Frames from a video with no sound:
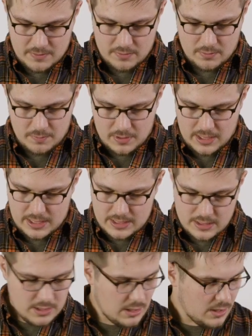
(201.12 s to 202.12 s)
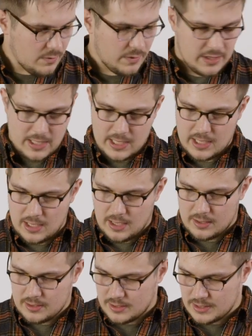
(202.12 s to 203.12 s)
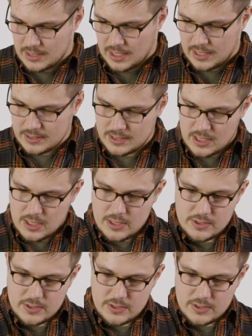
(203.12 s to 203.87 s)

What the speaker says: be replaced with any other size.